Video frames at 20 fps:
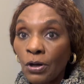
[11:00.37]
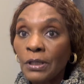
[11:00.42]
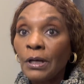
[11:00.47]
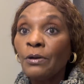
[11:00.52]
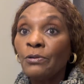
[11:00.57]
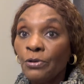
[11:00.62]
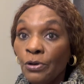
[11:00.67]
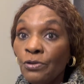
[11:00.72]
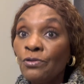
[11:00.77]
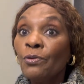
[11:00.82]
I was
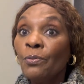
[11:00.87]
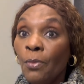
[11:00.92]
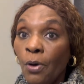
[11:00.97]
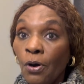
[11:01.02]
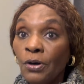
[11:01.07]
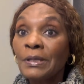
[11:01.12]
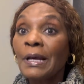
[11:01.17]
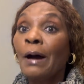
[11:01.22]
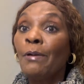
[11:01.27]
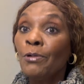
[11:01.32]
going to
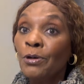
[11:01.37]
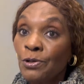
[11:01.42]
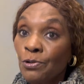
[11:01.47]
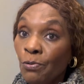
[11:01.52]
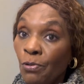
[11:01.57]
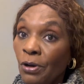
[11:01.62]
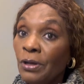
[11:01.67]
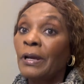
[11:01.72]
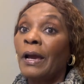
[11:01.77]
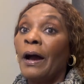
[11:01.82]
morgue. I was the
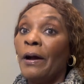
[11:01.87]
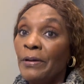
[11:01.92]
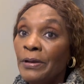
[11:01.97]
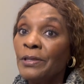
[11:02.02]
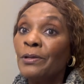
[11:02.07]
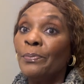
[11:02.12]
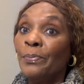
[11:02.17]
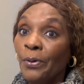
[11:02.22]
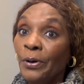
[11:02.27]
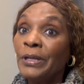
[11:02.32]
one carrying
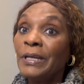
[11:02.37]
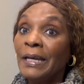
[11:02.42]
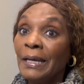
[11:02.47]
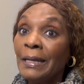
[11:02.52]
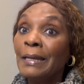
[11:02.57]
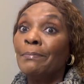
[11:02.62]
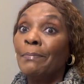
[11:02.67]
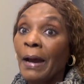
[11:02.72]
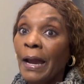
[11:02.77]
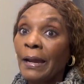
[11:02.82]
the body
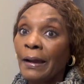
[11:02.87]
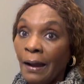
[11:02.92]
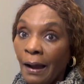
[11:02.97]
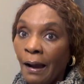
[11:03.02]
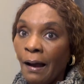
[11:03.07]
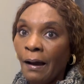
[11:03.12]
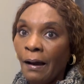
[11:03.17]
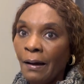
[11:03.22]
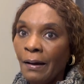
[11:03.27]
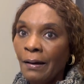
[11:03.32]
in my
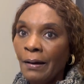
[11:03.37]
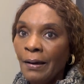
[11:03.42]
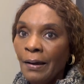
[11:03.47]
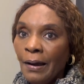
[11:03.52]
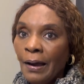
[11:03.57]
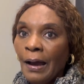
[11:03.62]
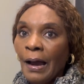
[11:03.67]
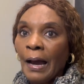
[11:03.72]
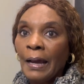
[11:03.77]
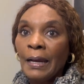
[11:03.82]
car.
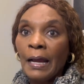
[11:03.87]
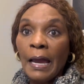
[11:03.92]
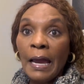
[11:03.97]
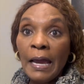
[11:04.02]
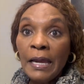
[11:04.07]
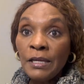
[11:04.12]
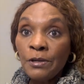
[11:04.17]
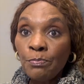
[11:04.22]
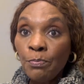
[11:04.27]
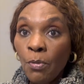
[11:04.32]
And at
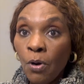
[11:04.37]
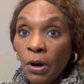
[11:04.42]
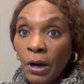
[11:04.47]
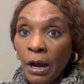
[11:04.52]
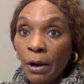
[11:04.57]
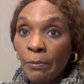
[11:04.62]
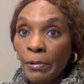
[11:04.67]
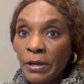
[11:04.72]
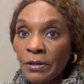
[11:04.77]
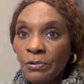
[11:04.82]
each morgue I
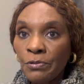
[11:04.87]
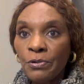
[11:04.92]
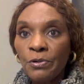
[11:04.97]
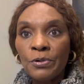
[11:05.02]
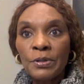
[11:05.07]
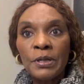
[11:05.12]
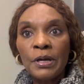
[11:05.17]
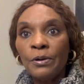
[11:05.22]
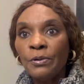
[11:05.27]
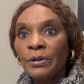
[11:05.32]
went to, they'll
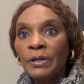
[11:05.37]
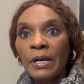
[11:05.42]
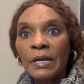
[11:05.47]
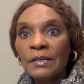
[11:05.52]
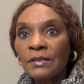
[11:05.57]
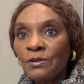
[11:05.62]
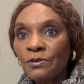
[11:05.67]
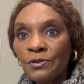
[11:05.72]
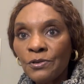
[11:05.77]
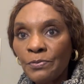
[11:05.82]
say, oh, there's
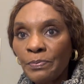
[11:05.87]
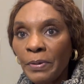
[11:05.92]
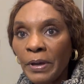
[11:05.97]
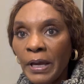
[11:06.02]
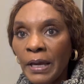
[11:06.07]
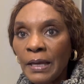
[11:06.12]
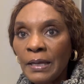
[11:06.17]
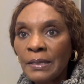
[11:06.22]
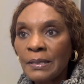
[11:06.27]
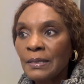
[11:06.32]
no
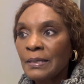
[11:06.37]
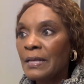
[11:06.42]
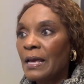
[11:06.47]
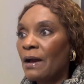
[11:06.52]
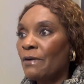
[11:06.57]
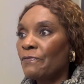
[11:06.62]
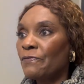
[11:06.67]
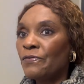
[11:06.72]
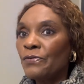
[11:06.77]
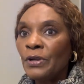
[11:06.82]
space. They are
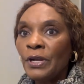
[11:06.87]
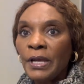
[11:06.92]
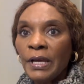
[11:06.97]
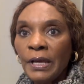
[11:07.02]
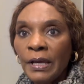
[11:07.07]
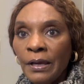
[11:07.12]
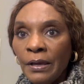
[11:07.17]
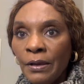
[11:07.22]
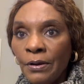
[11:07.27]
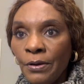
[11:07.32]

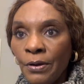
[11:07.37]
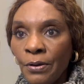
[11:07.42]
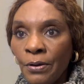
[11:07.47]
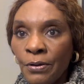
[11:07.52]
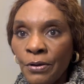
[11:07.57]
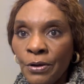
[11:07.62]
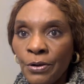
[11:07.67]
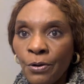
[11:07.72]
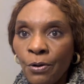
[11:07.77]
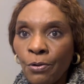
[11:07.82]
fully,
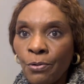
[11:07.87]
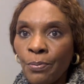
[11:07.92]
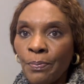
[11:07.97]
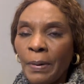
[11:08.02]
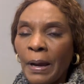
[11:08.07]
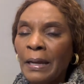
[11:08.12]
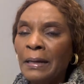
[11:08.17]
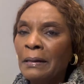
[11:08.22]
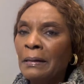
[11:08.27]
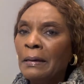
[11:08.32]

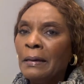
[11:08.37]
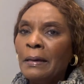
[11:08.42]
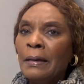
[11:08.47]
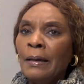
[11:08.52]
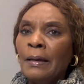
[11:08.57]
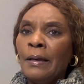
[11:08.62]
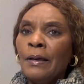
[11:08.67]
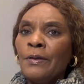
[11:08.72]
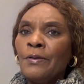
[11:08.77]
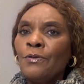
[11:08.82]
occupied.
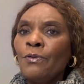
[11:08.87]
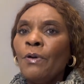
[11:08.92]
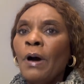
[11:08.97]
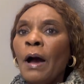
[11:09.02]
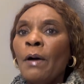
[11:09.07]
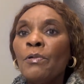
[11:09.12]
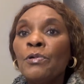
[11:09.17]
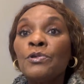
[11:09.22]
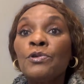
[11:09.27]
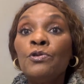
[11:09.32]
So I
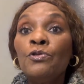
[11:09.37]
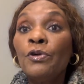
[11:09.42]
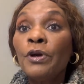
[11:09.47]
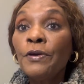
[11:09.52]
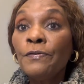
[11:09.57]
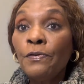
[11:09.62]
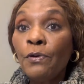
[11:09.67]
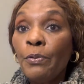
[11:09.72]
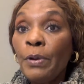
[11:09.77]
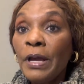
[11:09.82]
was looking
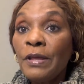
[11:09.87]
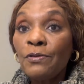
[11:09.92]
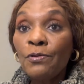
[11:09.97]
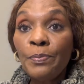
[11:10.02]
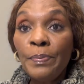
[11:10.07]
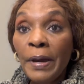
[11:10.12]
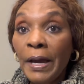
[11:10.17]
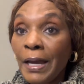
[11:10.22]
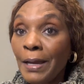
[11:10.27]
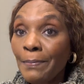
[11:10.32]
for where to
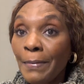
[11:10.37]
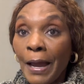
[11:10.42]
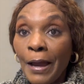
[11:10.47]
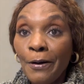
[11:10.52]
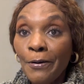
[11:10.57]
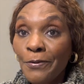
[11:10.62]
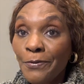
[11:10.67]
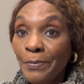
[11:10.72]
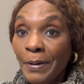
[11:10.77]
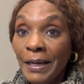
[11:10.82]
bury my
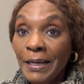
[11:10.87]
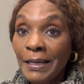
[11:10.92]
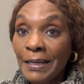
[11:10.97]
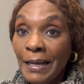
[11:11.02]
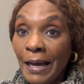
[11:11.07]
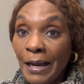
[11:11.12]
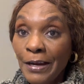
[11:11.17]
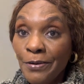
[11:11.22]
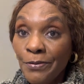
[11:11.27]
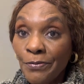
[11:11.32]
husband in
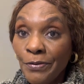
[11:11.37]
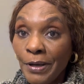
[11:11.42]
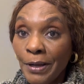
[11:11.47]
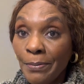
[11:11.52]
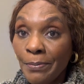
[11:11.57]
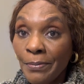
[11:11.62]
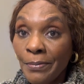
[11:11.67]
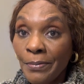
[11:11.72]
that dream.